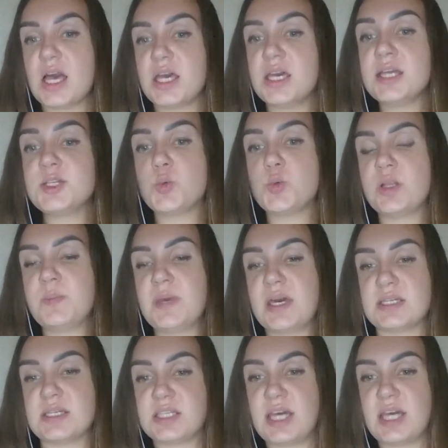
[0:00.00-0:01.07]
it will be
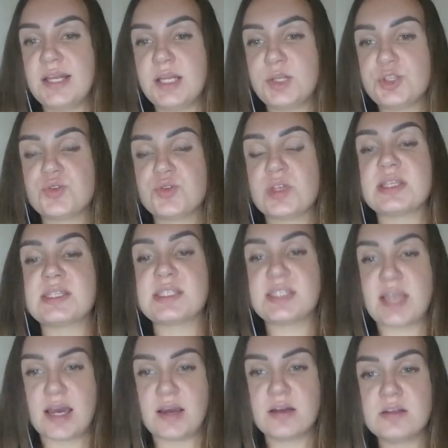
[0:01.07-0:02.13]
cascaded to the
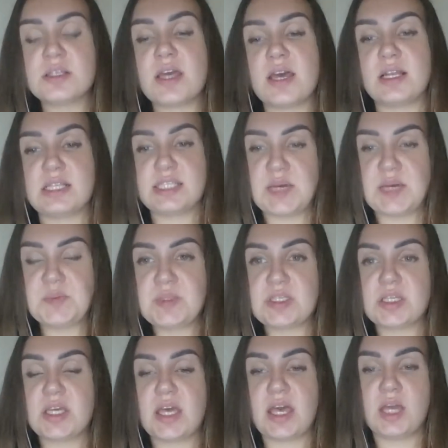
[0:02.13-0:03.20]
second attempt
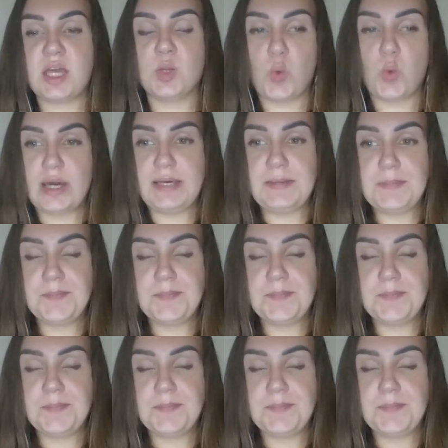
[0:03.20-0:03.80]
NY.